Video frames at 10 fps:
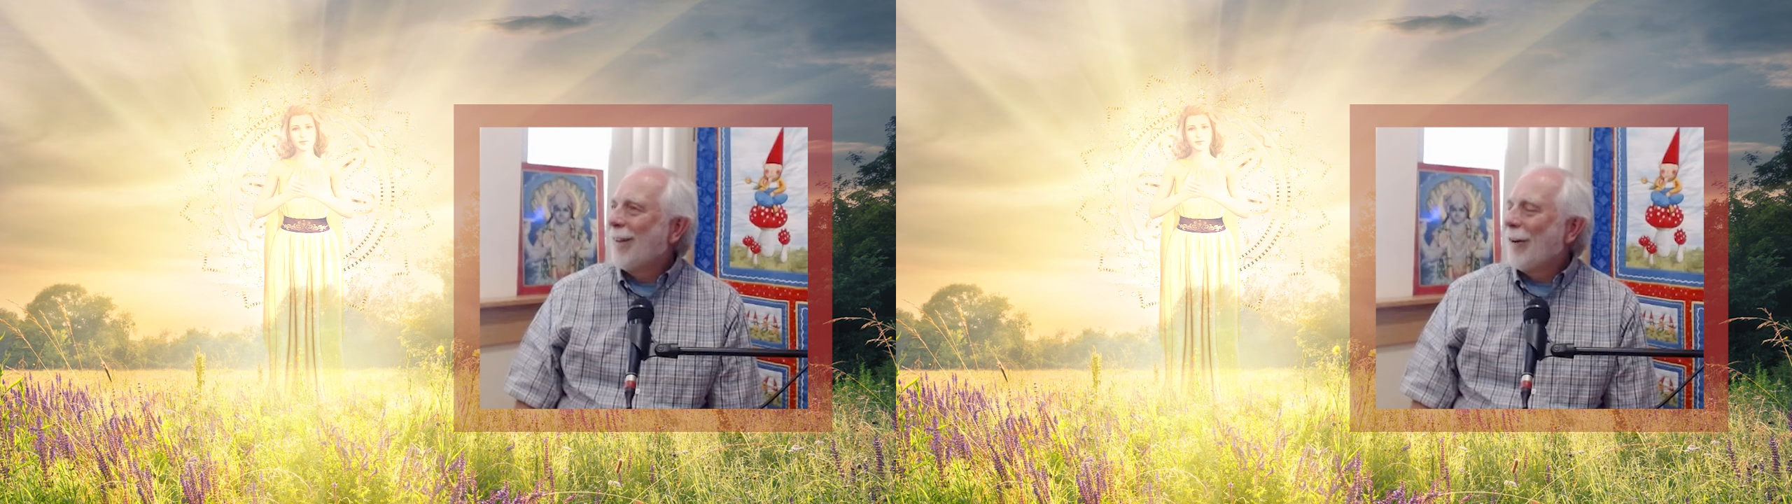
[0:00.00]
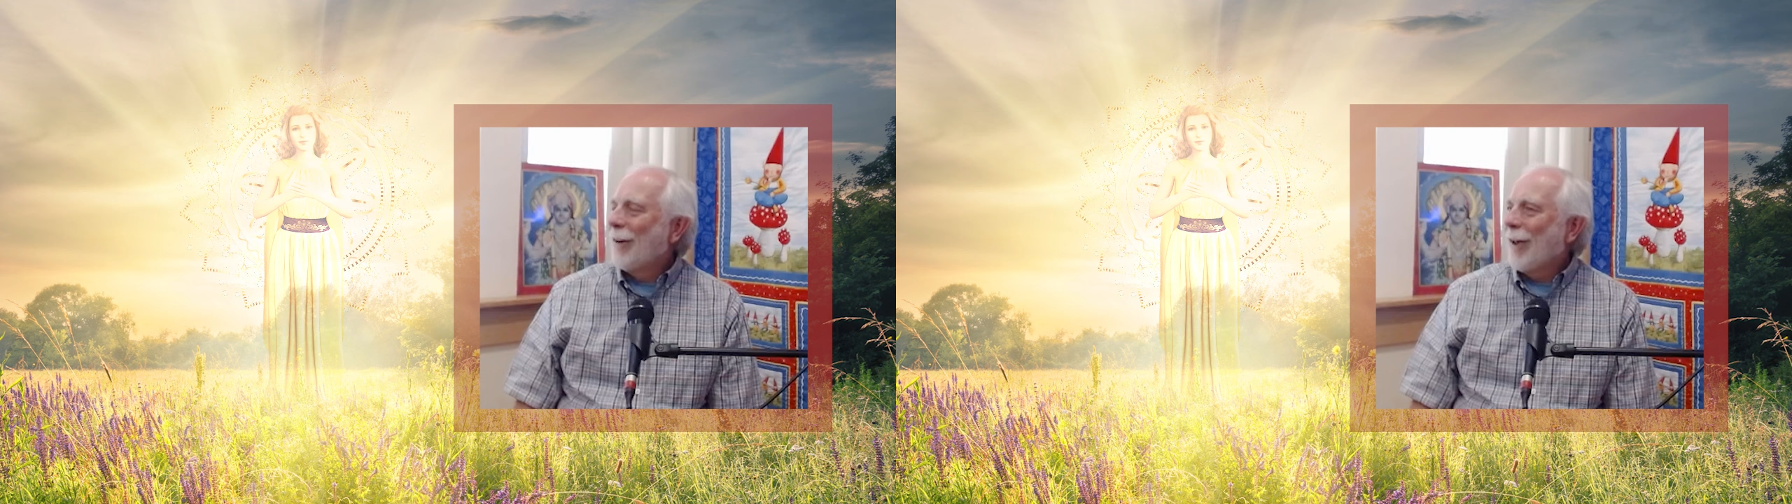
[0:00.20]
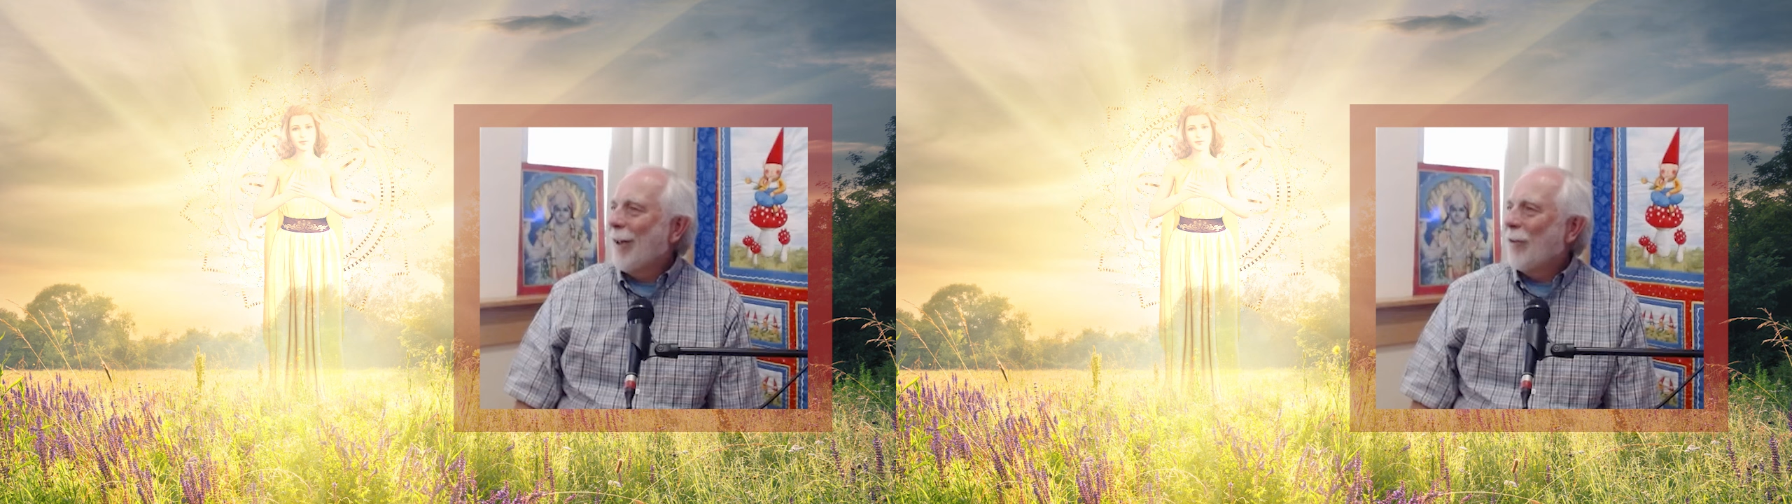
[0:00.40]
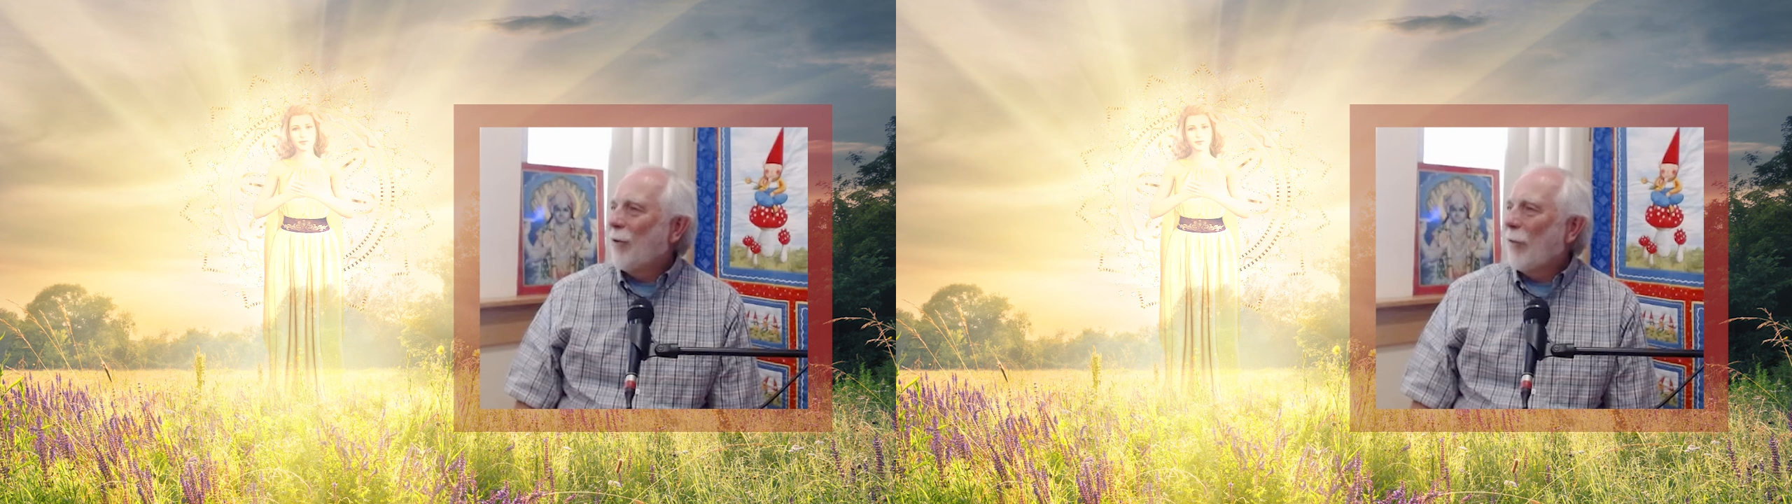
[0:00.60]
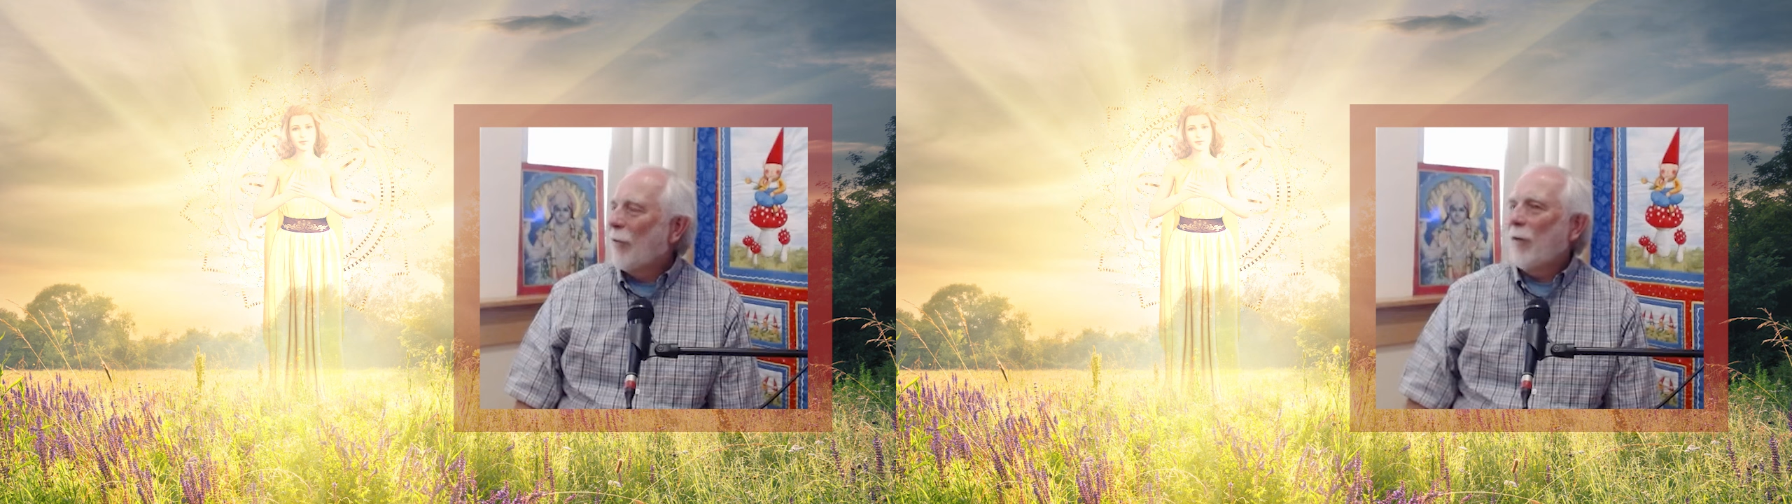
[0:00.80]
Okay?
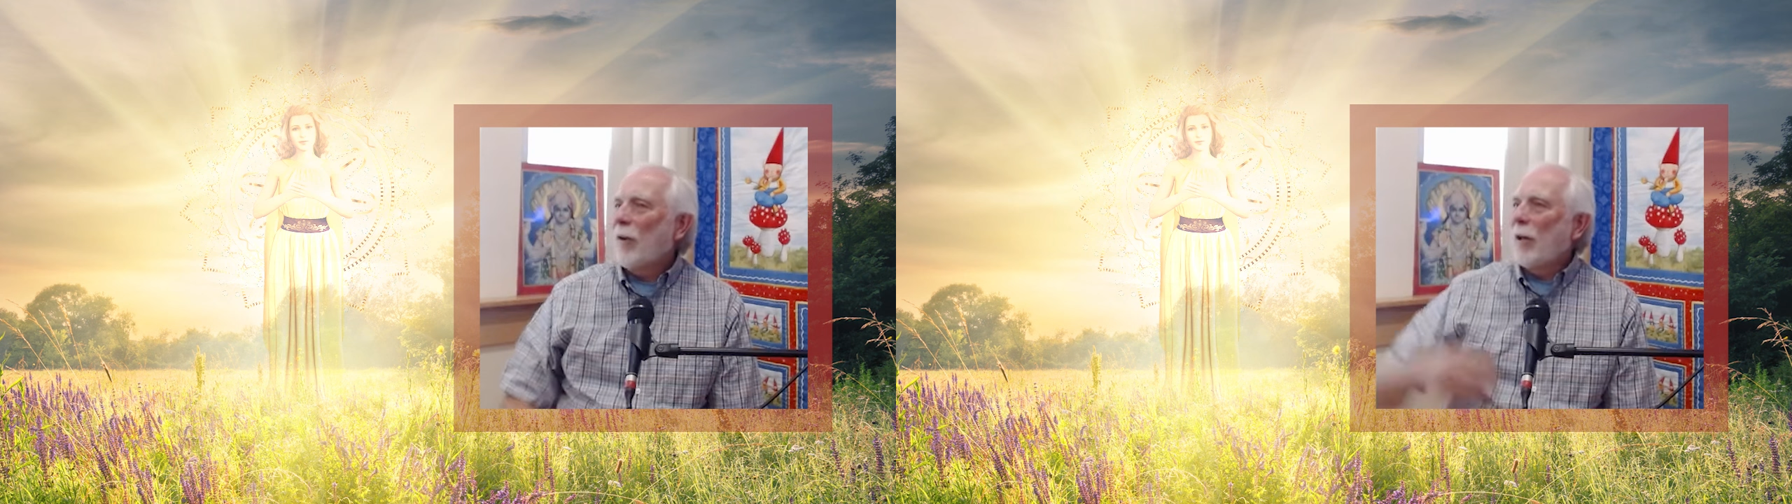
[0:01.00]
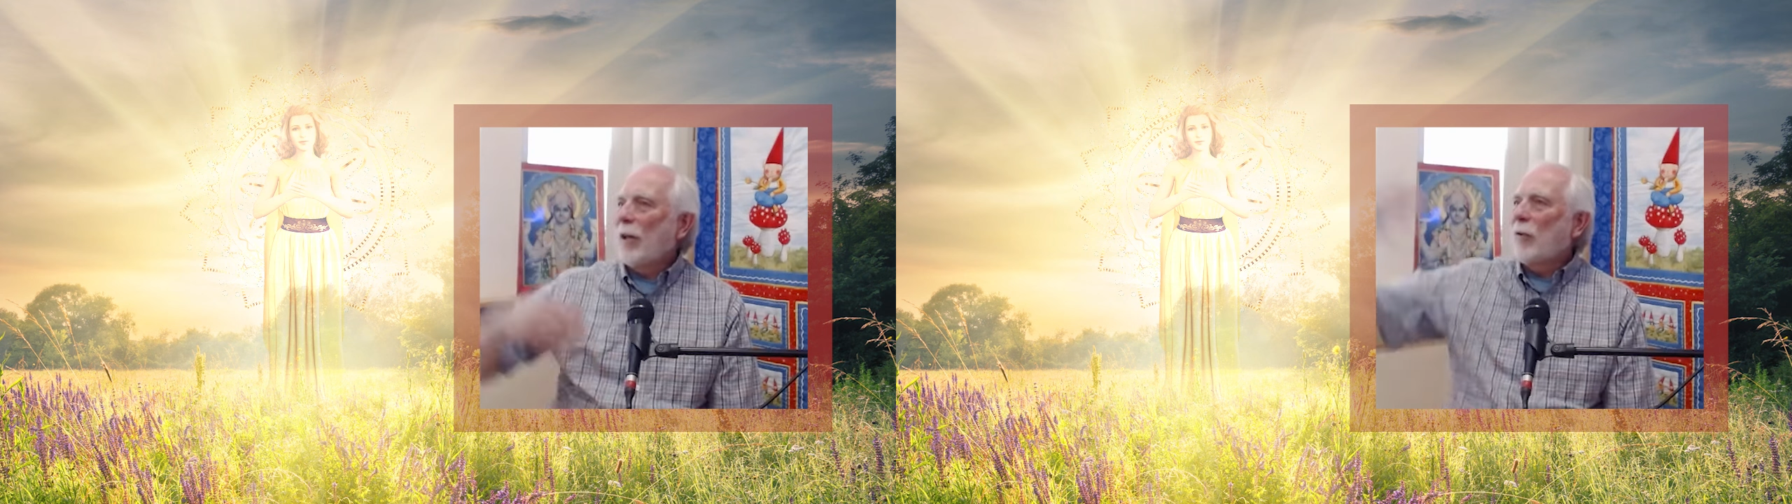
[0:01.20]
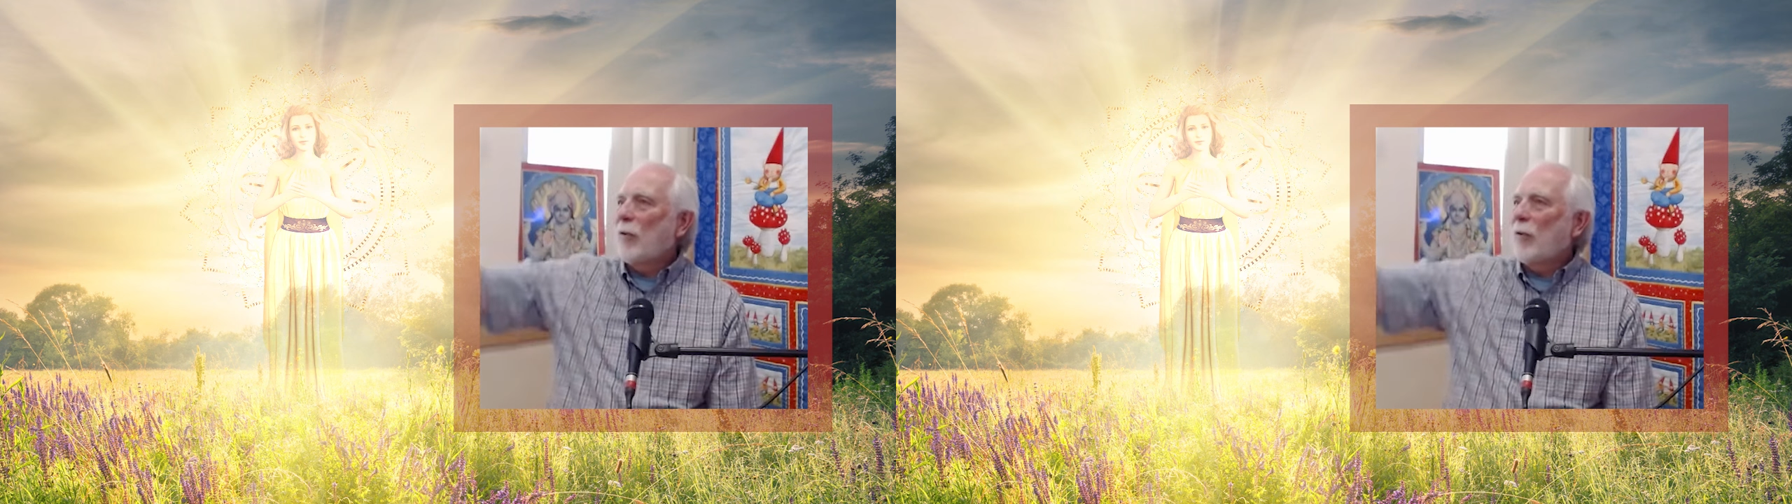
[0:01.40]
Don't feel like